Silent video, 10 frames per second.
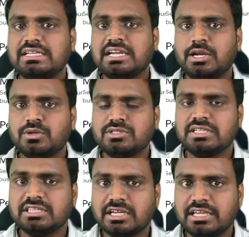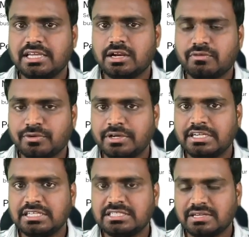introduced in the year of
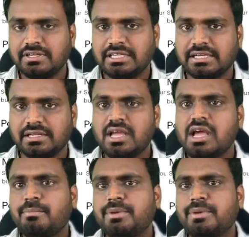2017.